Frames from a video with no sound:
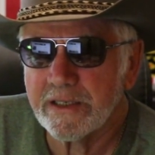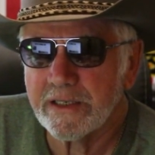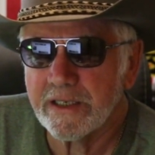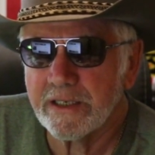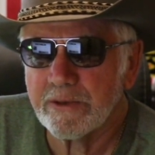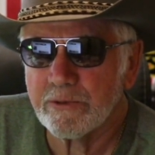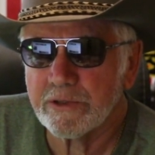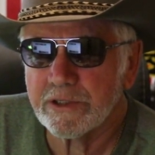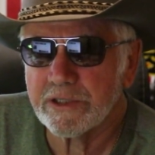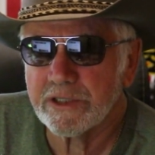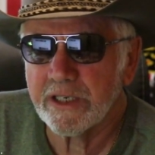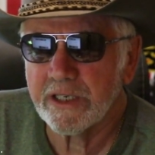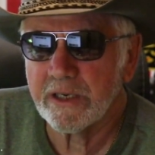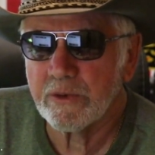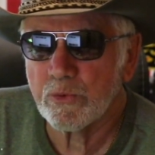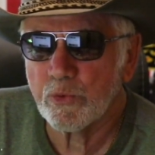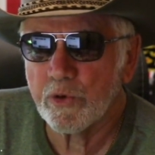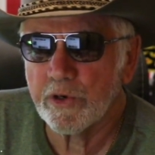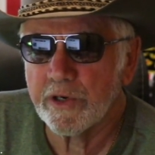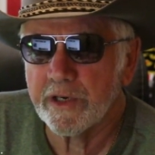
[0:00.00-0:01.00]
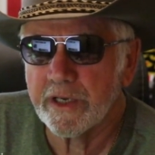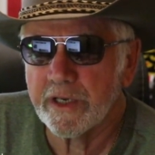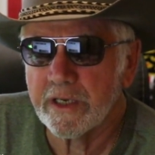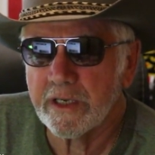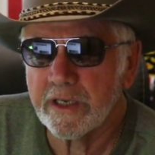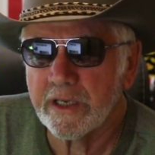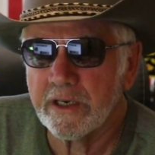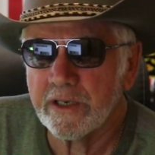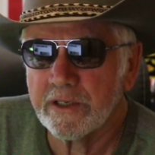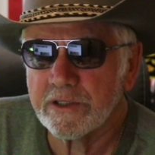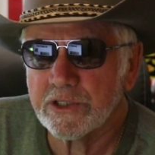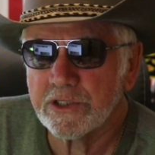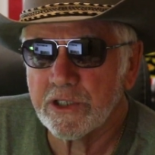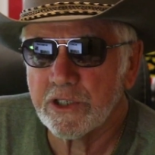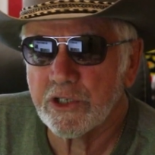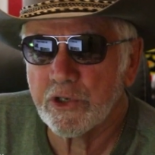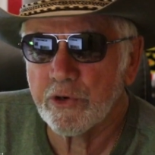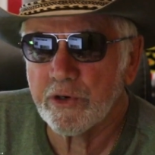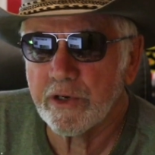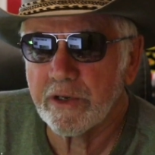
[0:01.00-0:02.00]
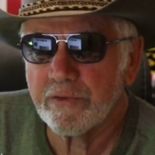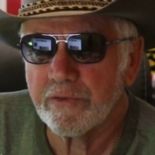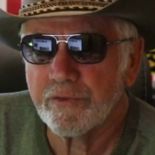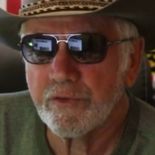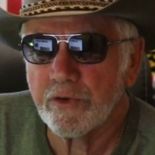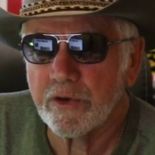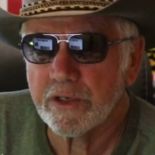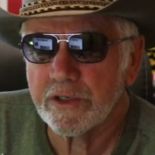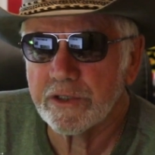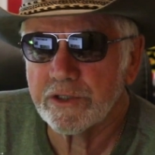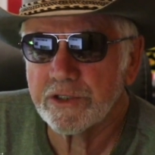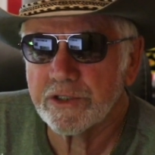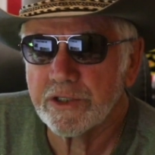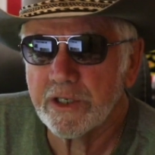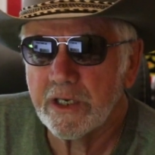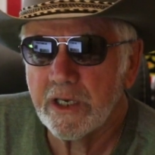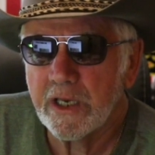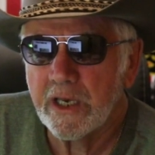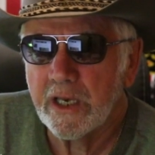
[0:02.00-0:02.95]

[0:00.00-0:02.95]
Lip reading: he was seen wearing in the security footage,